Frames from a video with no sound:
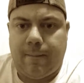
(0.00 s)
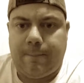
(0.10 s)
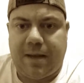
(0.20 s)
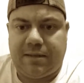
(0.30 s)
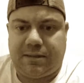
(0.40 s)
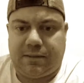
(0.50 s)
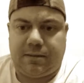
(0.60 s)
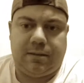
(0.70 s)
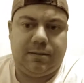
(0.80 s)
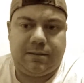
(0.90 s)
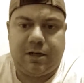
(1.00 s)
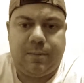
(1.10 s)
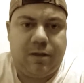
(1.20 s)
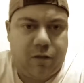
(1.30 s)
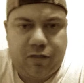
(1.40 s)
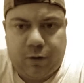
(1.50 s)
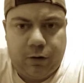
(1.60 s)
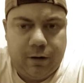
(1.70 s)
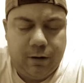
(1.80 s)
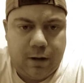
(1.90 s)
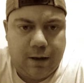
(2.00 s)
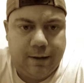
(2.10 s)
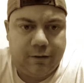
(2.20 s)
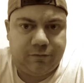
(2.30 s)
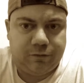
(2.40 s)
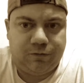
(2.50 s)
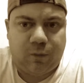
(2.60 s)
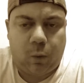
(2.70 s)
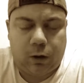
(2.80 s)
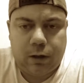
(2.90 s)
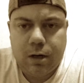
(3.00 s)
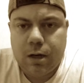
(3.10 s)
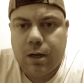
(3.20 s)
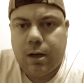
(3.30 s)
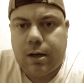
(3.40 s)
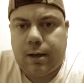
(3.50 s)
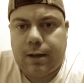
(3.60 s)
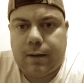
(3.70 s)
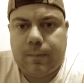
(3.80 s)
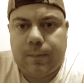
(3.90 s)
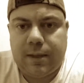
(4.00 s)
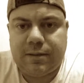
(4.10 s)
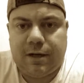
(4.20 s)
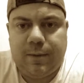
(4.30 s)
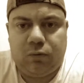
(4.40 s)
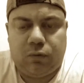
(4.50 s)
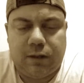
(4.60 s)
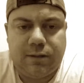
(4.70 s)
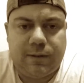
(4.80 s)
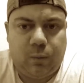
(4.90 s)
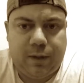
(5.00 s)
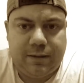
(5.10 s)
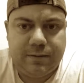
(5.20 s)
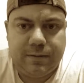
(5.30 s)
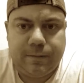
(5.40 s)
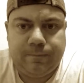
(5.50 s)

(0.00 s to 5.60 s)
basics, and this is going to be the third of 4, is going to be runs to wins.